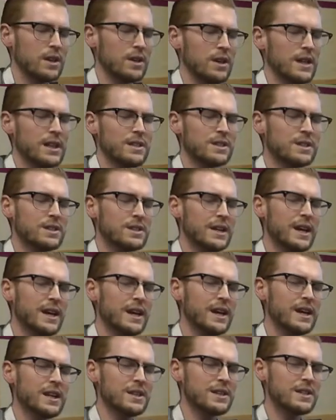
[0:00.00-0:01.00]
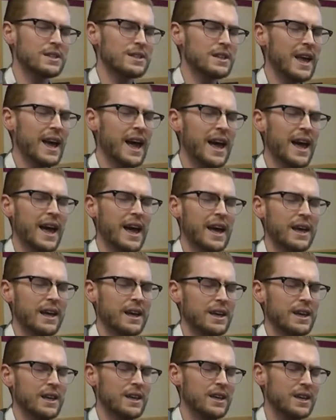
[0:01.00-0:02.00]
it's here to
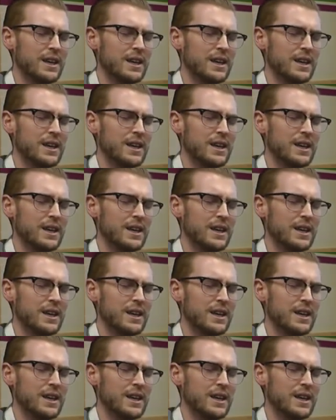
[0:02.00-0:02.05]
stay.